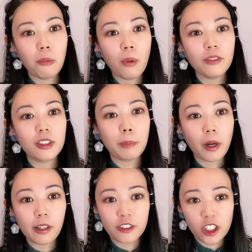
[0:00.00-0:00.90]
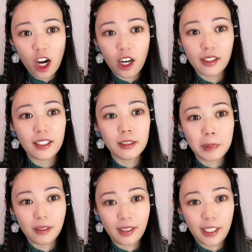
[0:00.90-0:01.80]
one's birth chart is
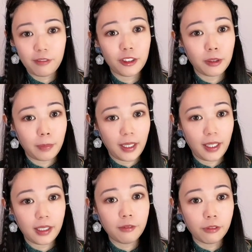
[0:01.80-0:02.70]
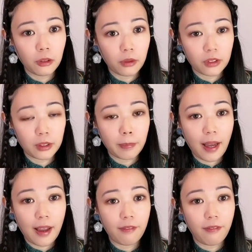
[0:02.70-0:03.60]
believed to be influenced
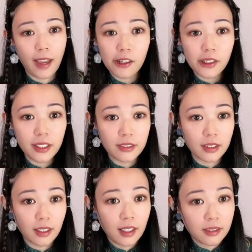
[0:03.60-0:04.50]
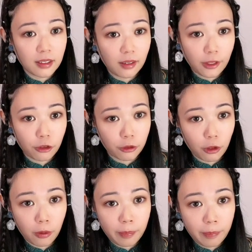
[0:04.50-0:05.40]
by various
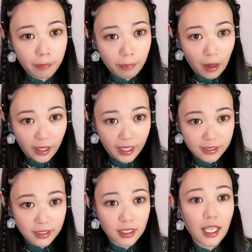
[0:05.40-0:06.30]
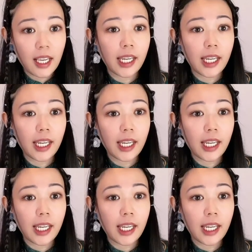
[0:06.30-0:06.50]
celestial bodies,